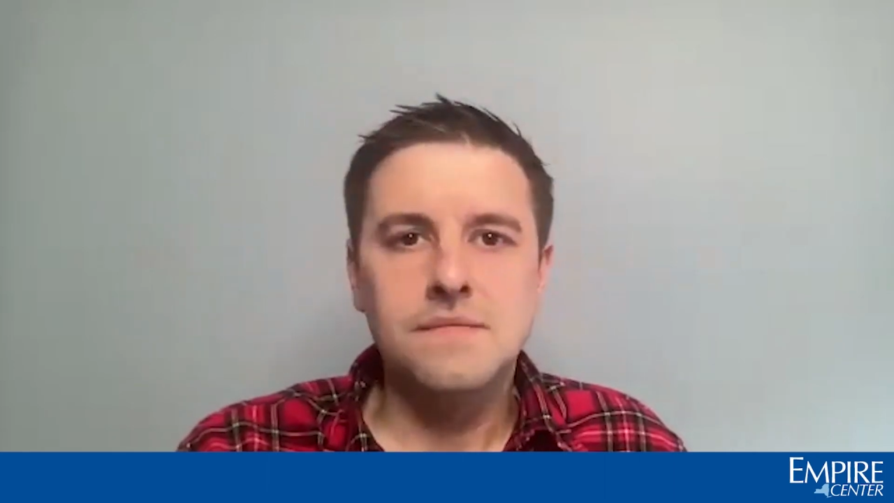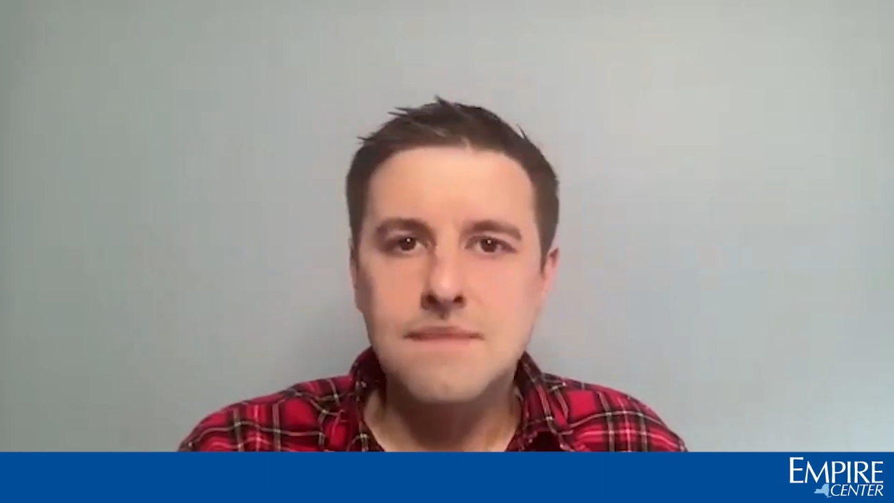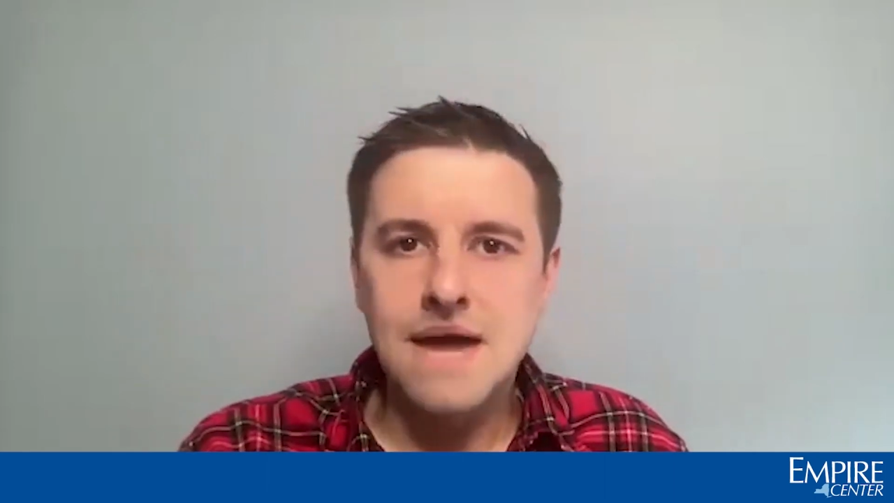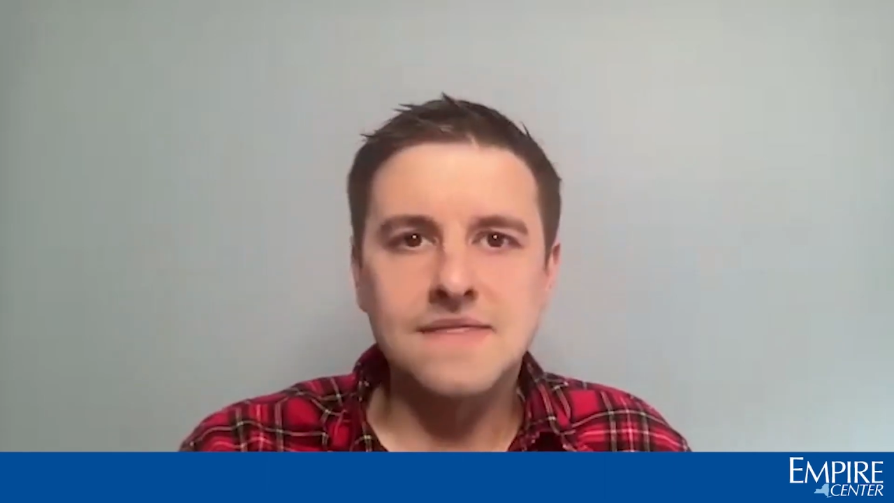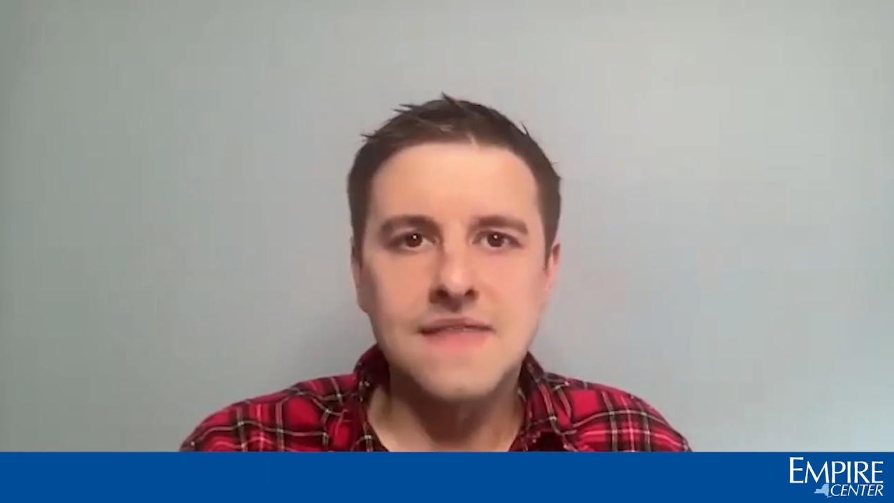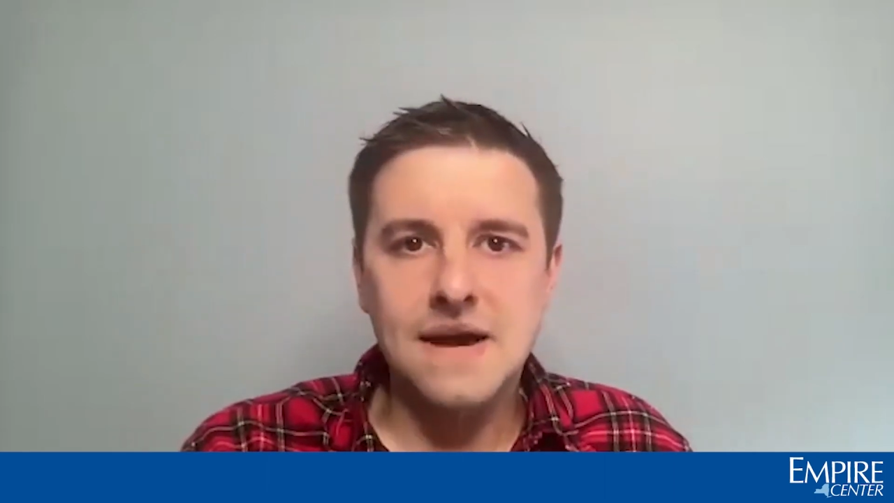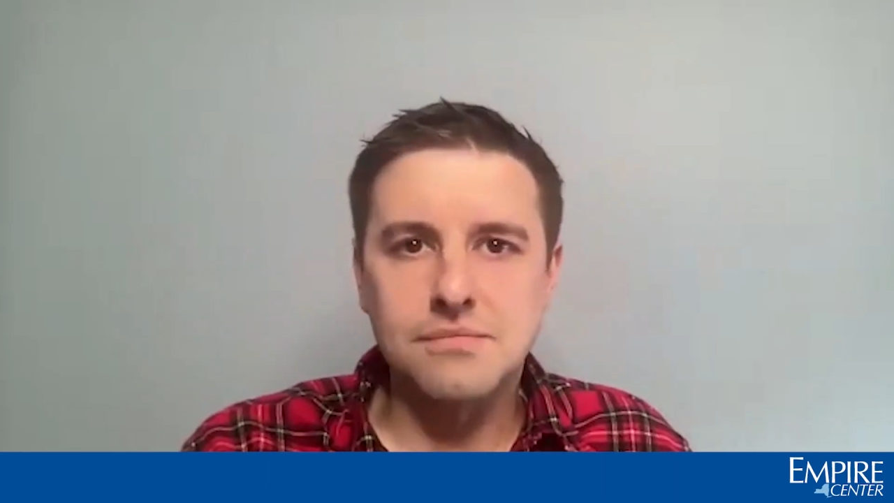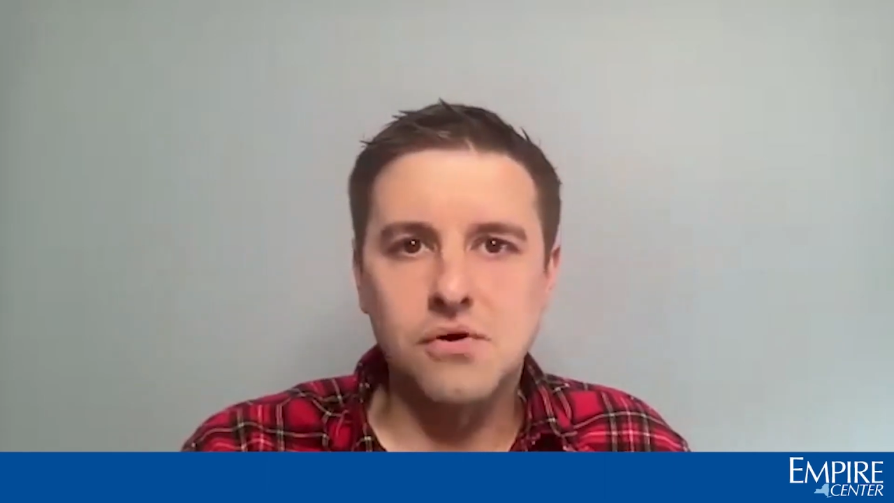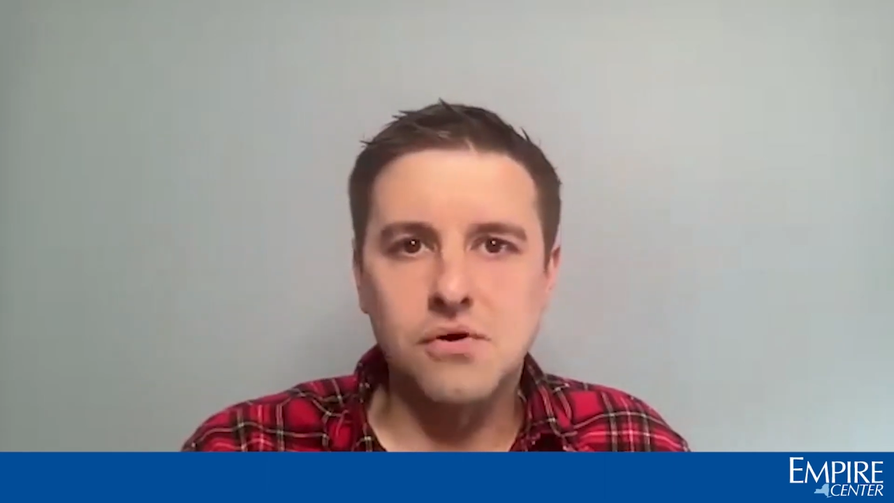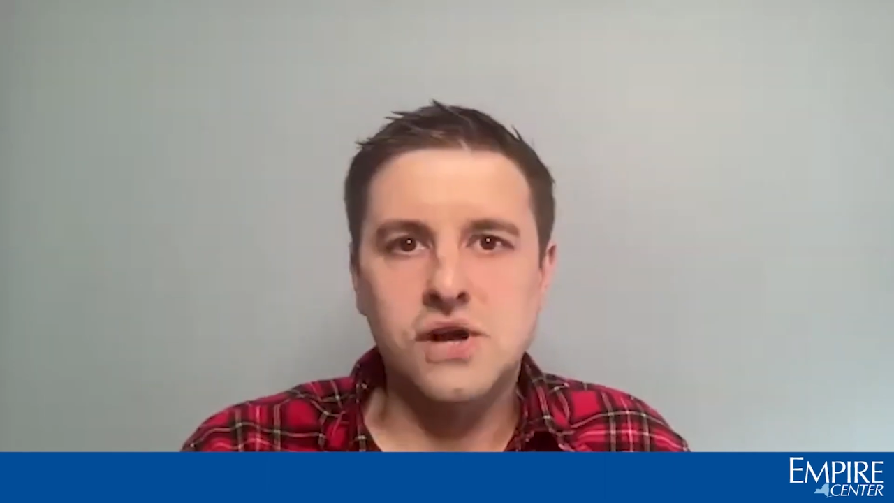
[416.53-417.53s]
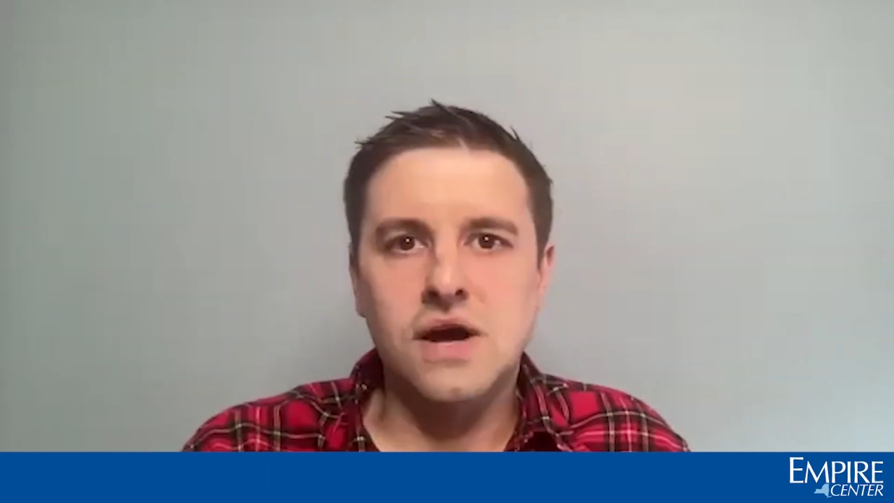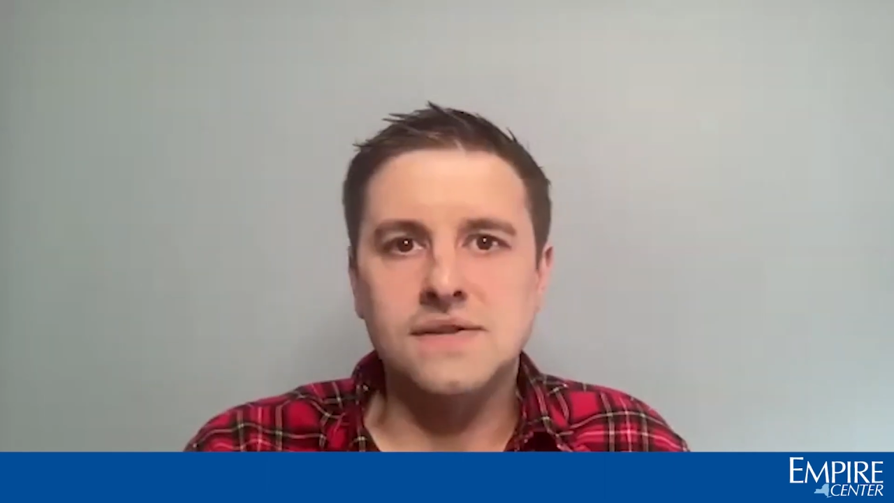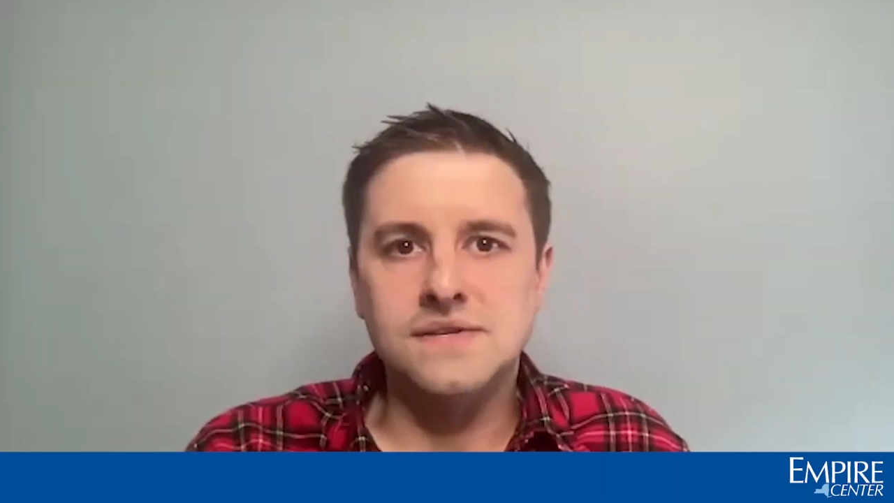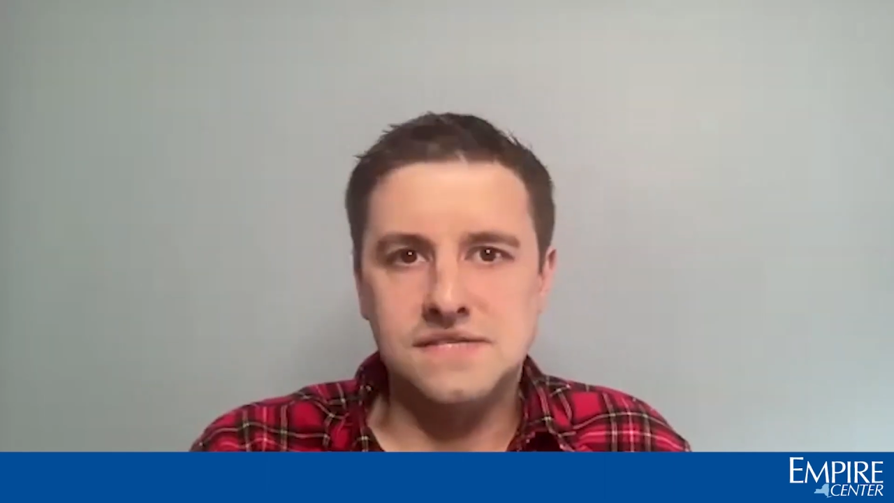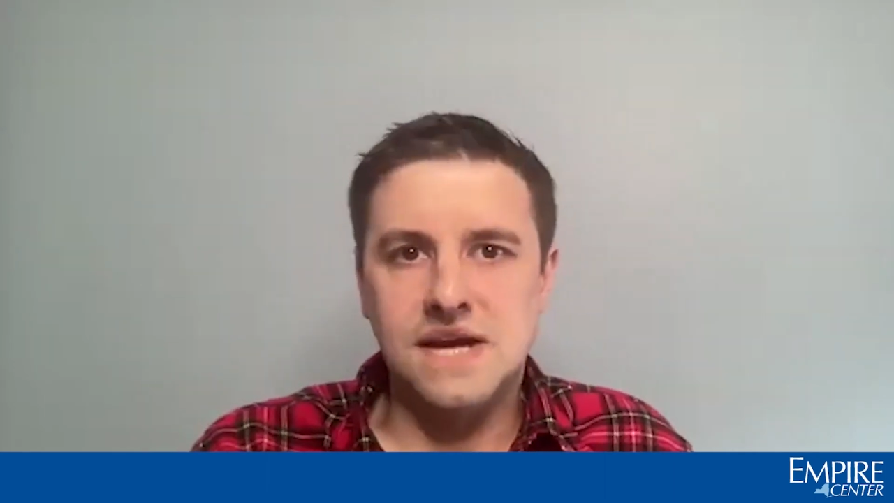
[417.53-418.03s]
made that approach
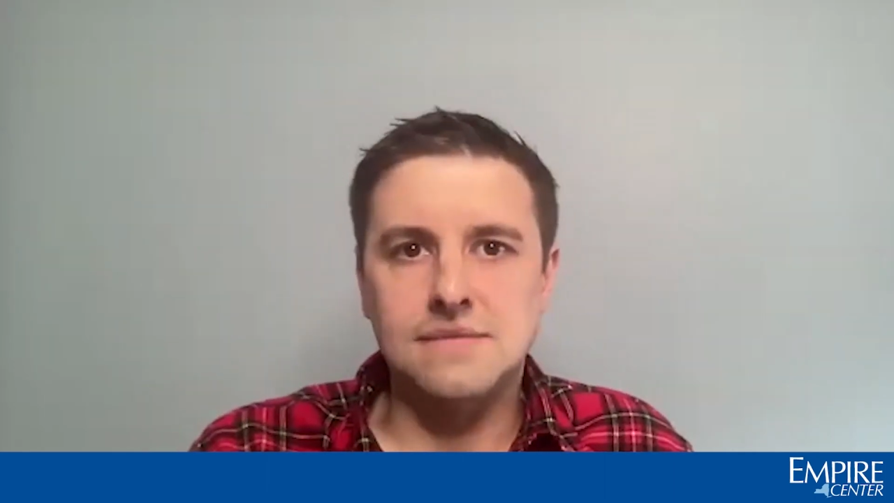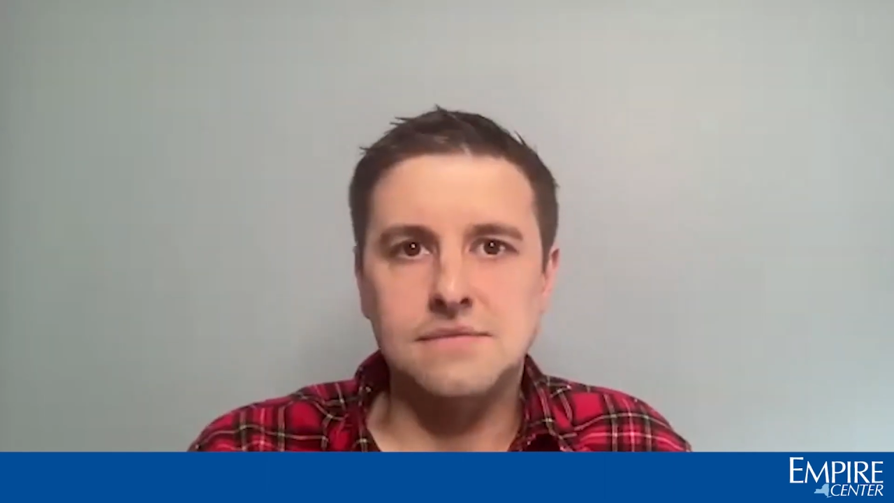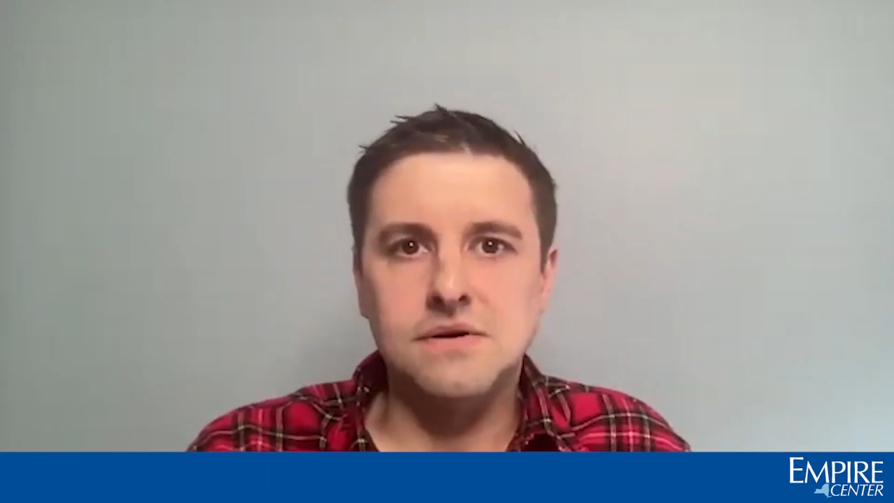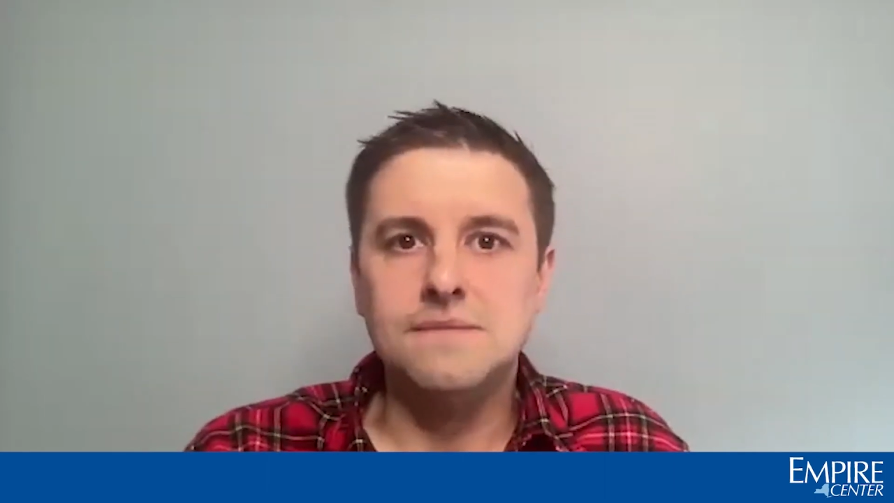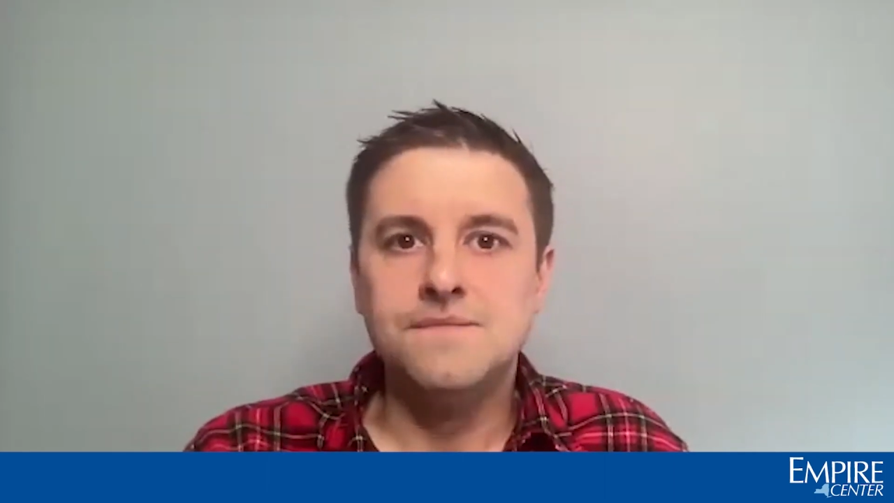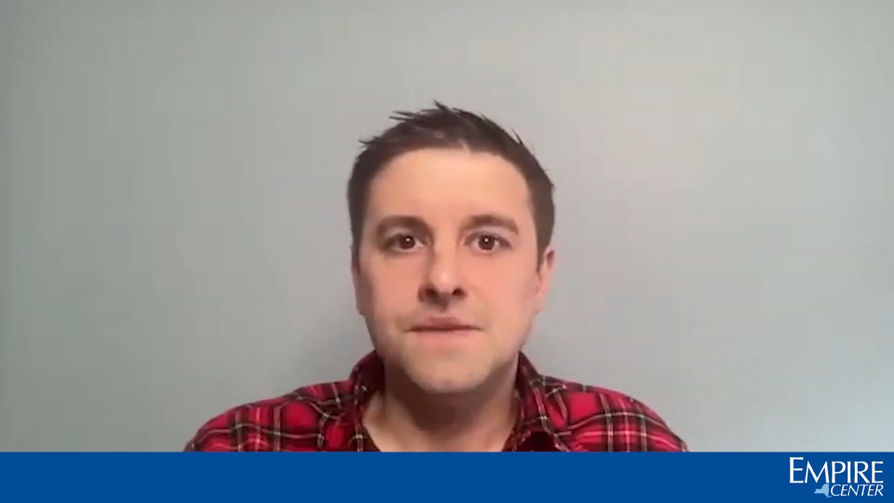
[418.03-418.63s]
unsustainable.